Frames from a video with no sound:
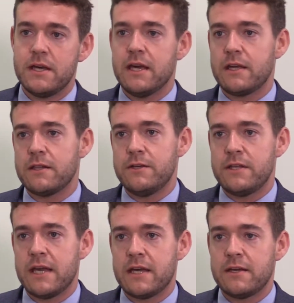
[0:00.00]

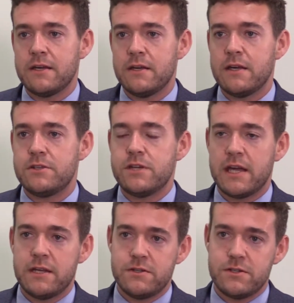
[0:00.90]
including a
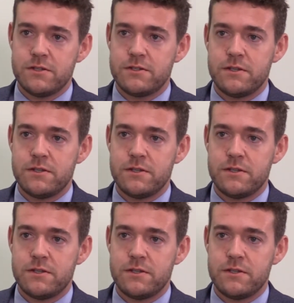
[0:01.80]
change